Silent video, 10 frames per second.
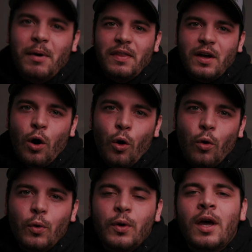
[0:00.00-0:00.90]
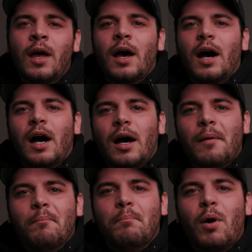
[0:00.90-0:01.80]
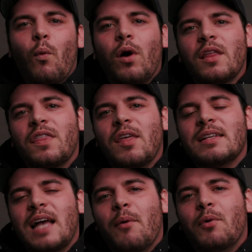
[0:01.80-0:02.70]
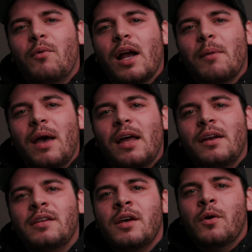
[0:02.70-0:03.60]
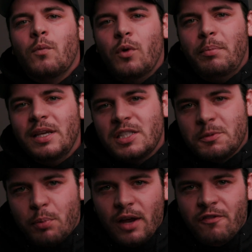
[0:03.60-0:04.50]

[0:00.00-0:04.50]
by the code. But one of the things I would recommend would be spray